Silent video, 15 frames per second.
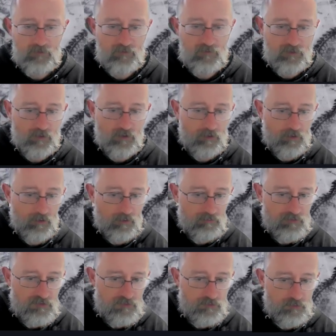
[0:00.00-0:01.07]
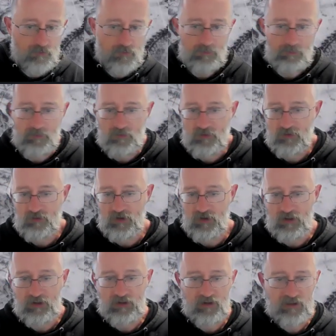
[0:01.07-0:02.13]
if you don't kind of restore the position, you
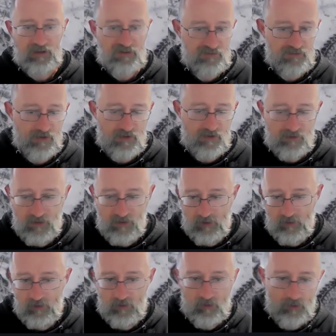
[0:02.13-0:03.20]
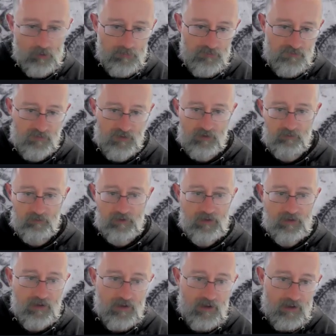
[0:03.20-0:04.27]
can kind of get stuck in that kind of
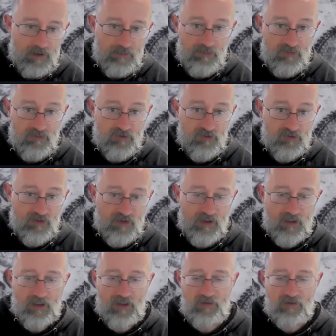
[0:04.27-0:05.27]
compensatory position there.